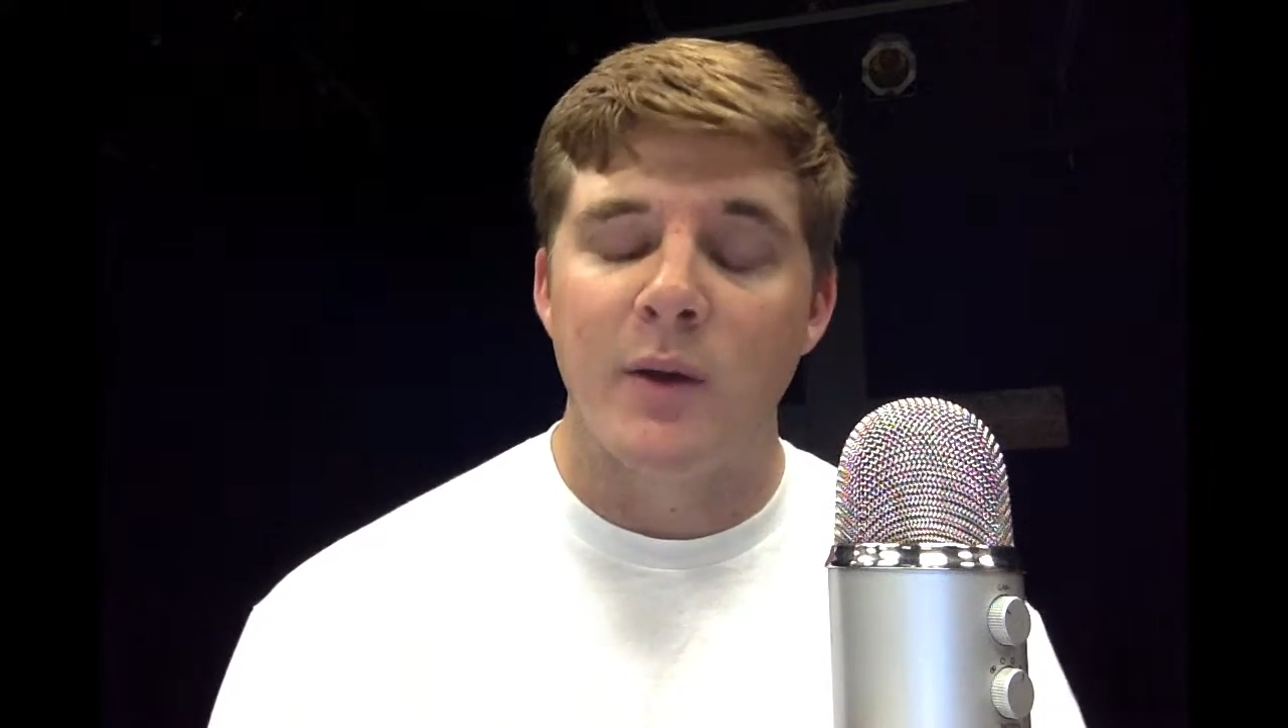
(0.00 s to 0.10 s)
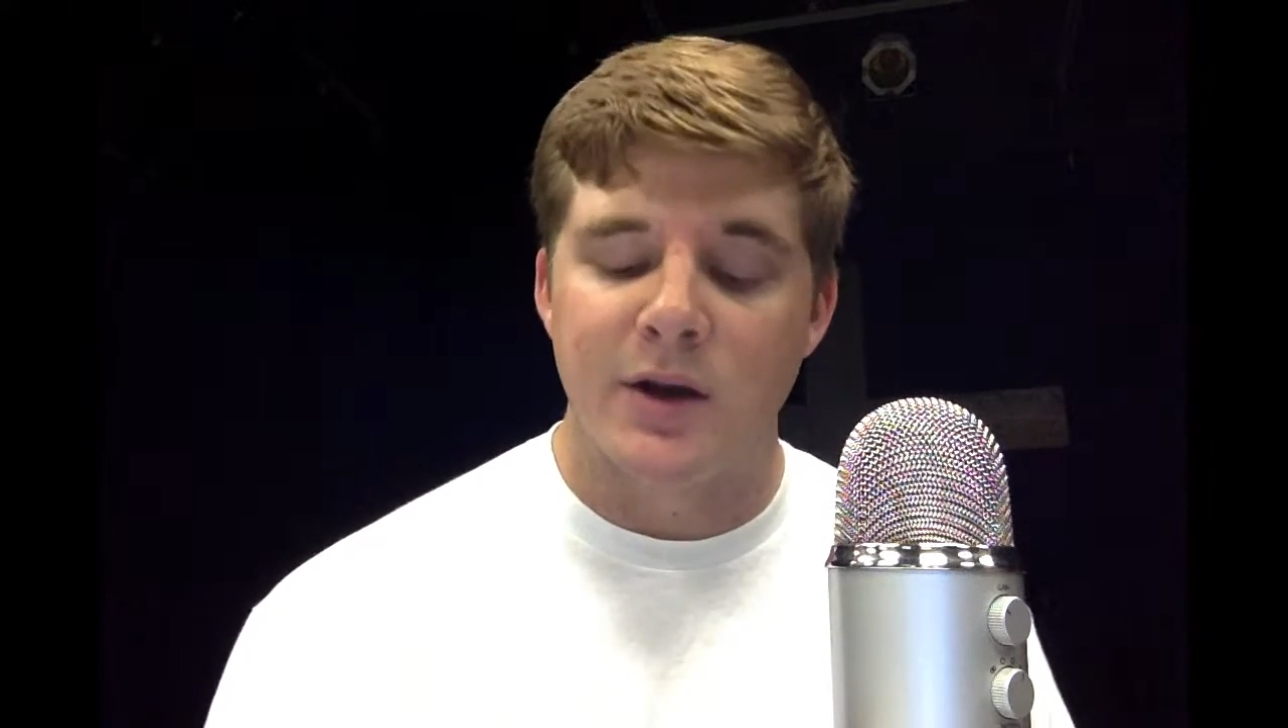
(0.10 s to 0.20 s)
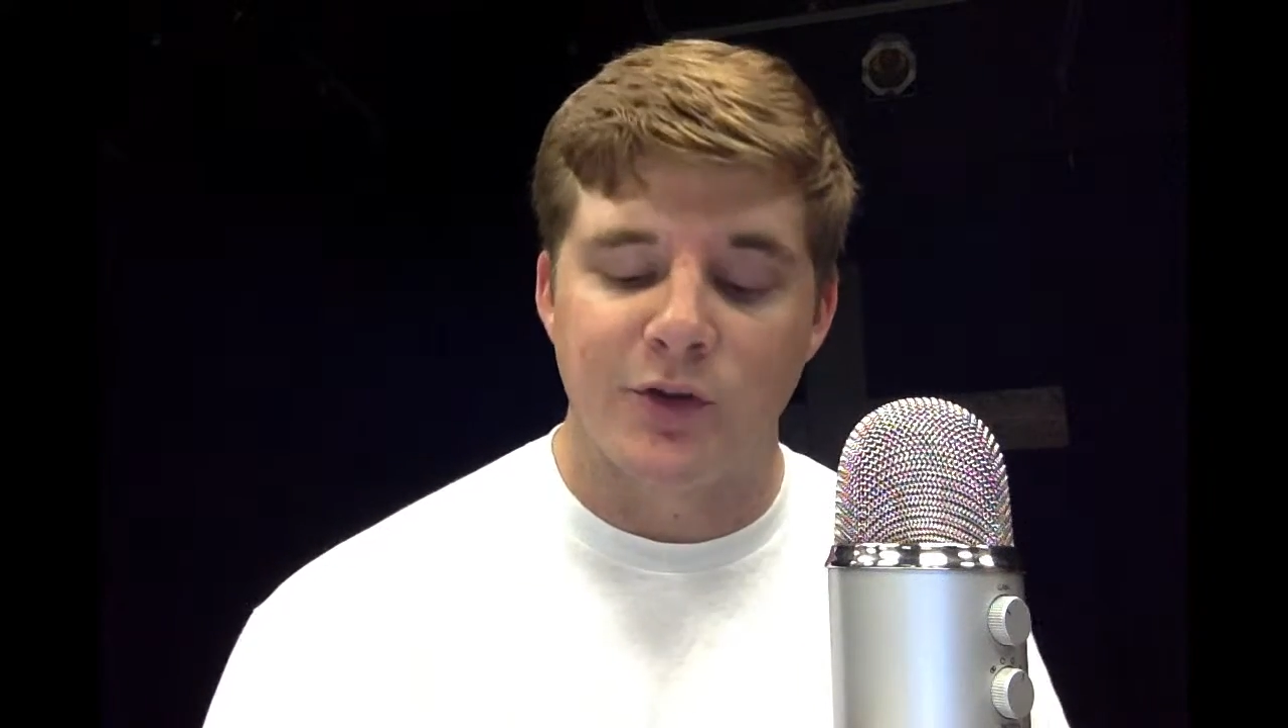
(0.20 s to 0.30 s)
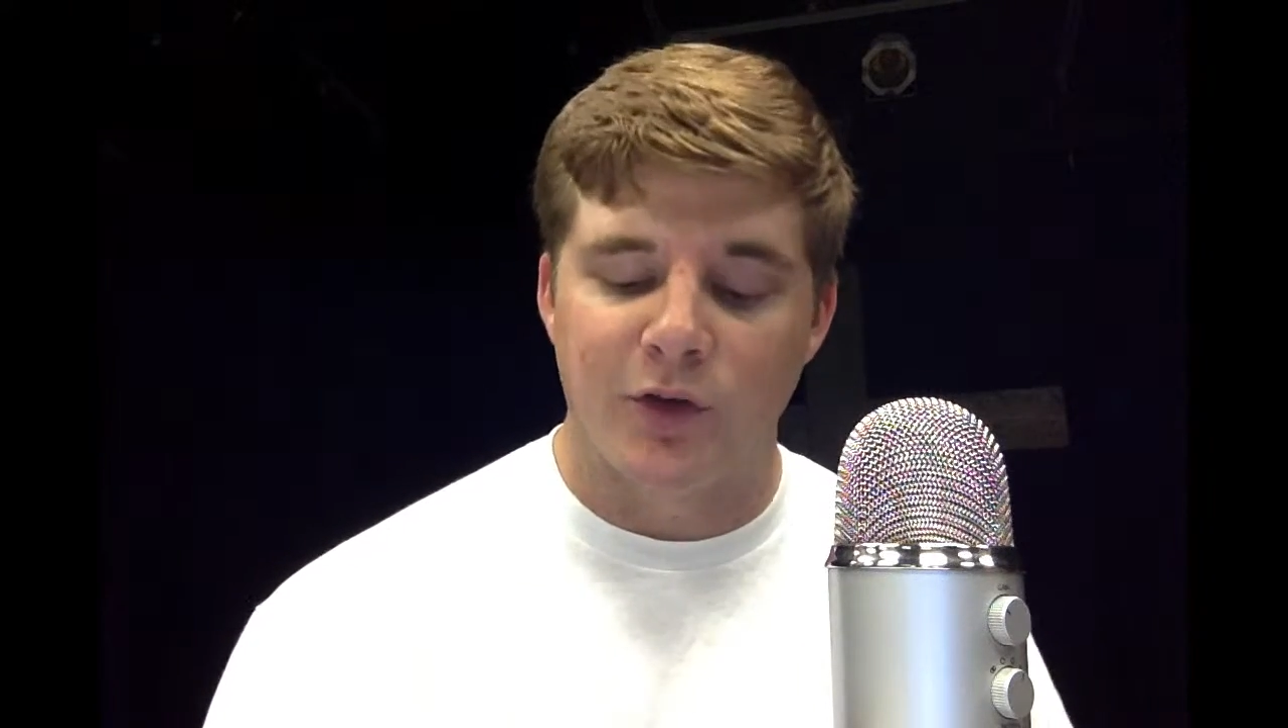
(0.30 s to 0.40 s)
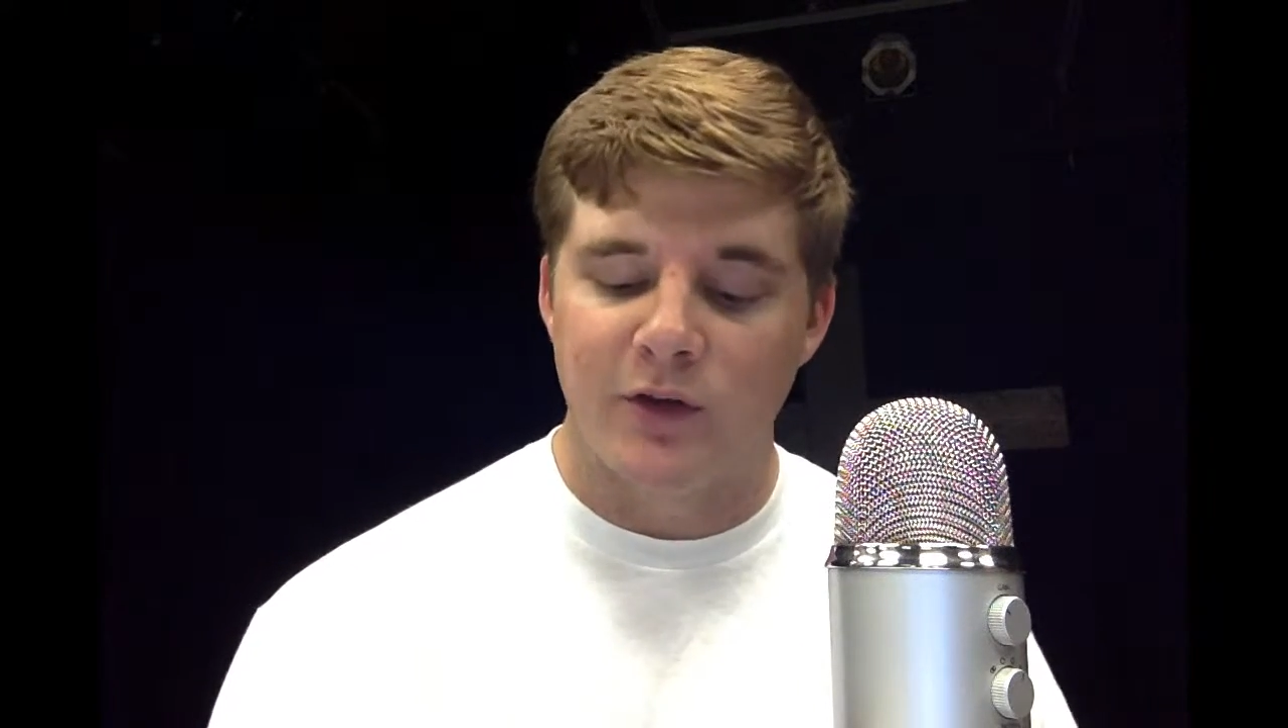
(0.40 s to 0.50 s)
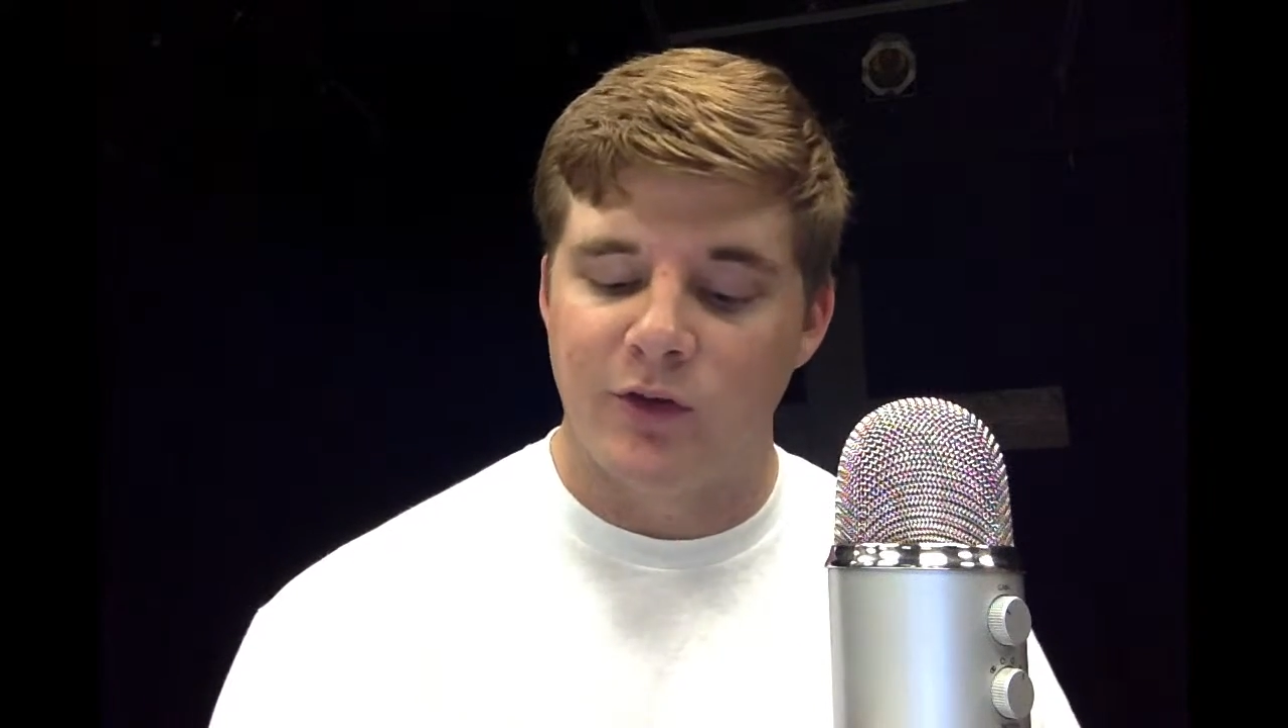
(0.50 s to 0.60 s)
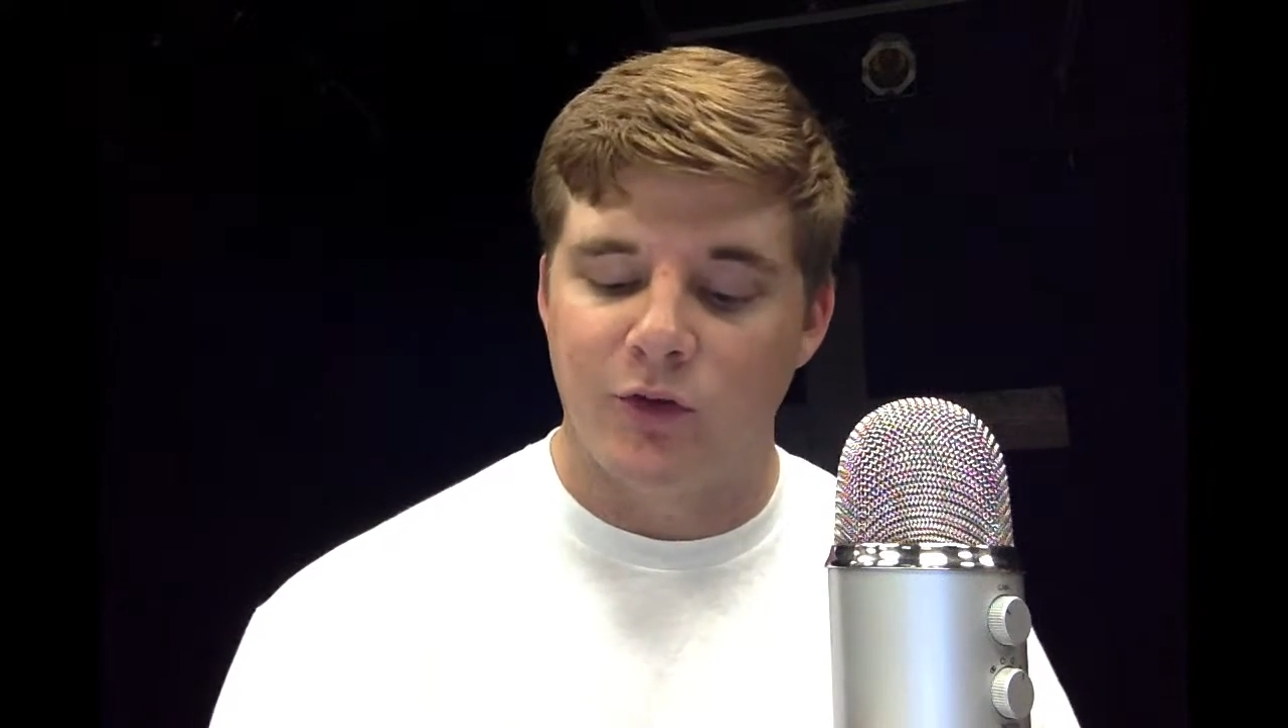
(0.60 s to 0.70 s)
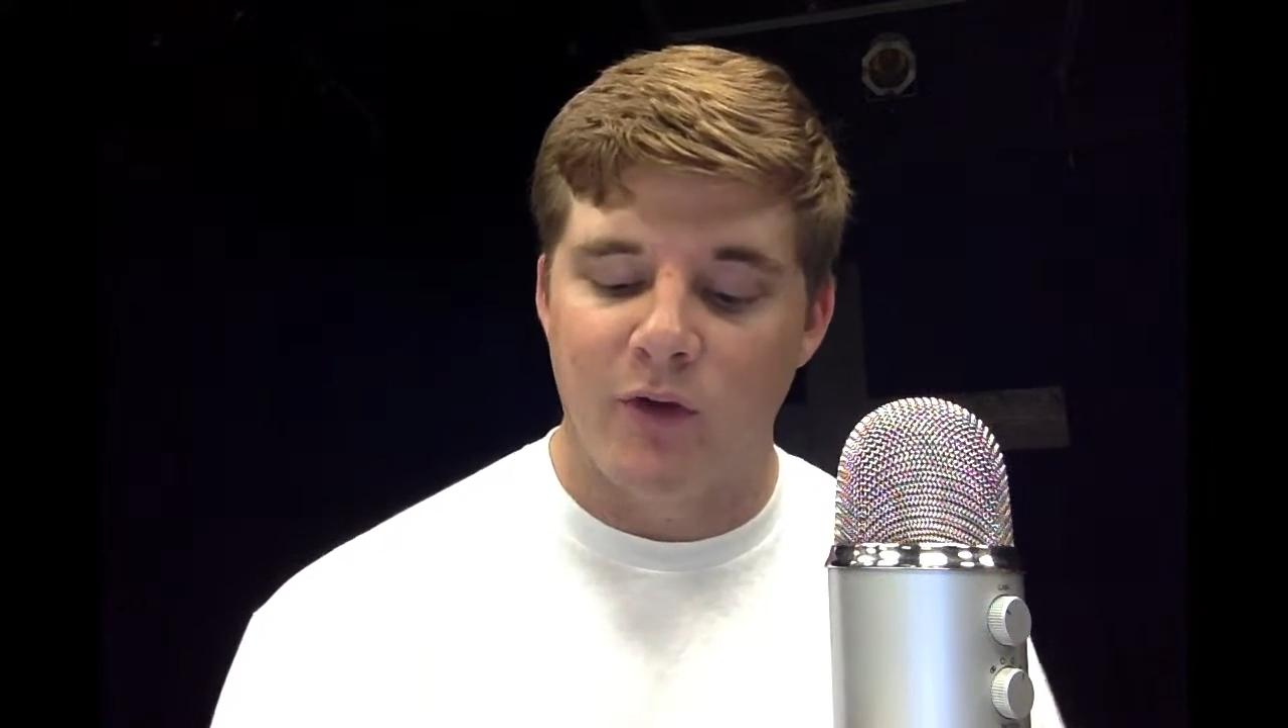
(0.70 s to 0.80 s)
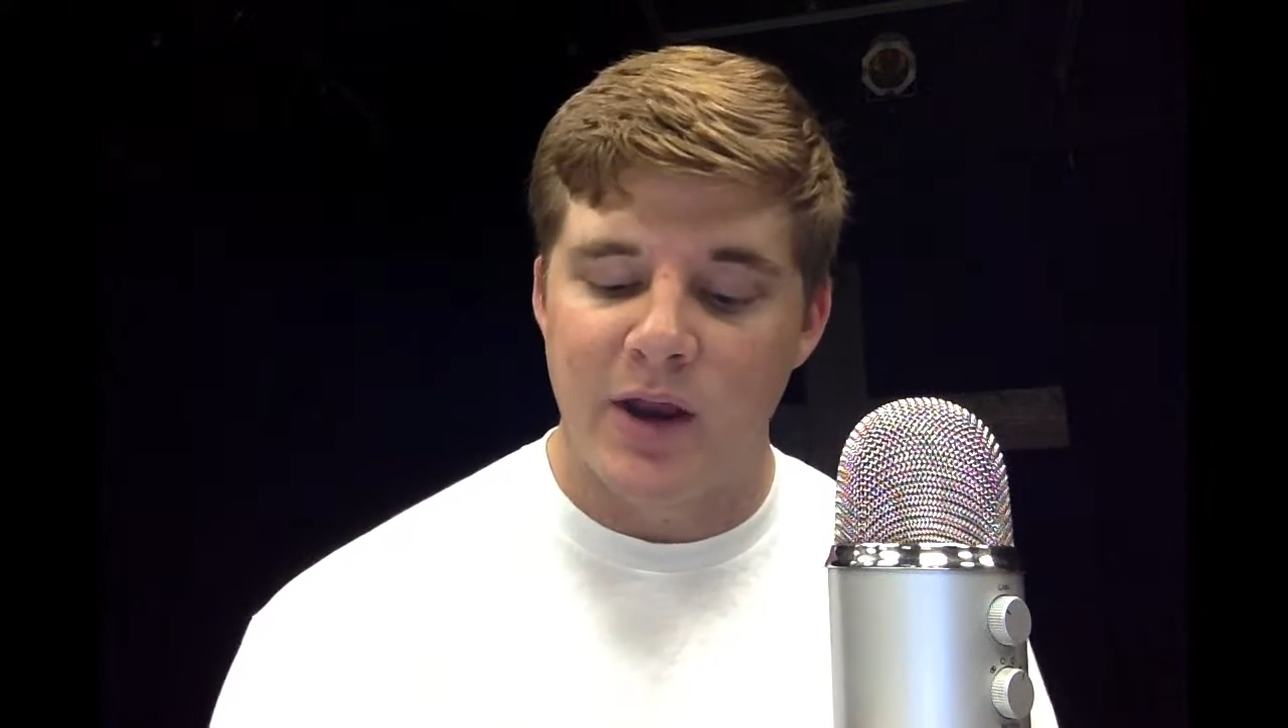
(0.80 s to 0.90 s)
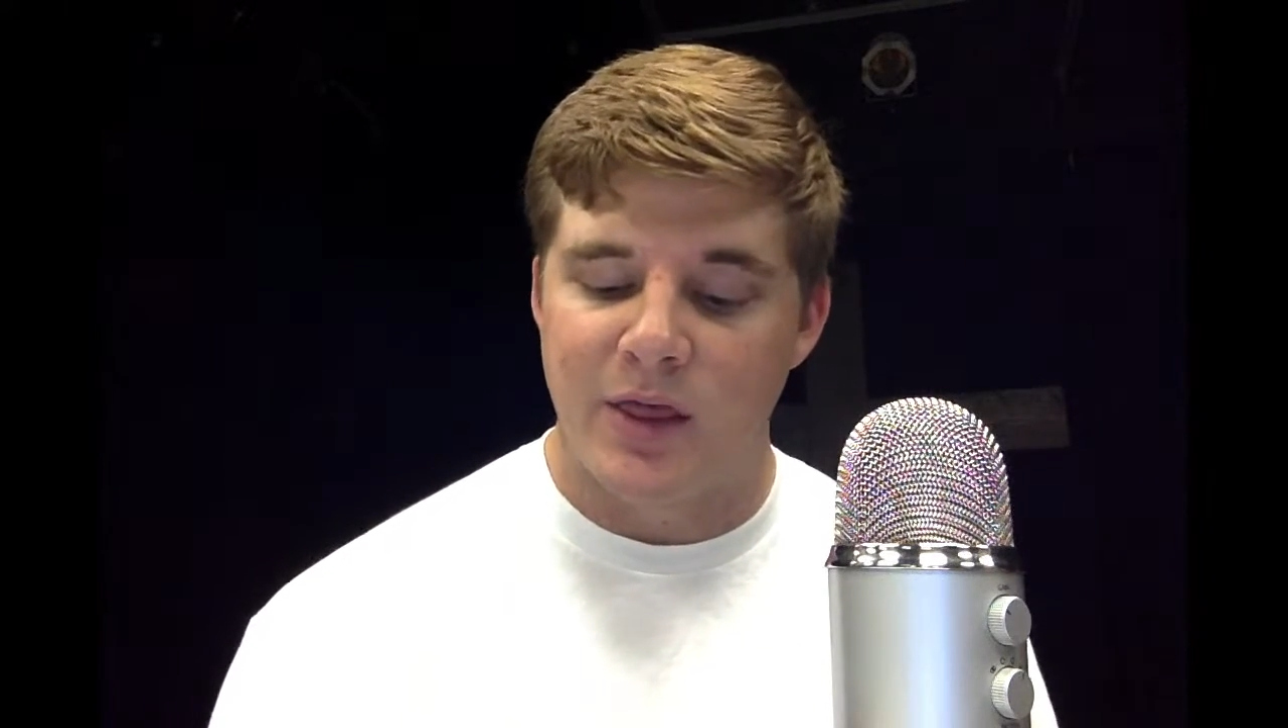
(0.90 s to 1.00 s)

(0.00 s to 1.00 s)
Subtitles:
He does all these great